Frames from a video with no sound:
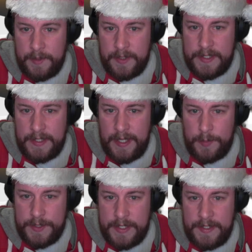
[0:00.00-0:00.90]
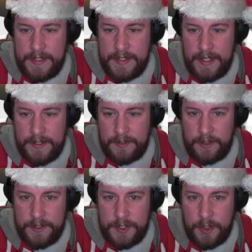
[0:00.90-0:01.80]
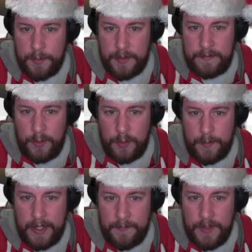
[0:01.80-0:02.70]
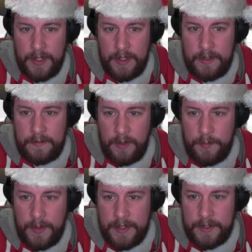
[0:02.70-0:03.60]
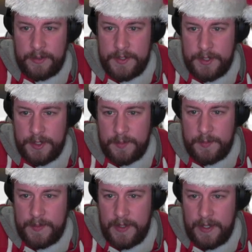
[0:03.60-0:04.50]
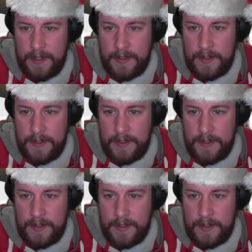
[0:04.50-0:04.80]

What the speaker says: This can help us understand the cron job format, followed by the cron jobs that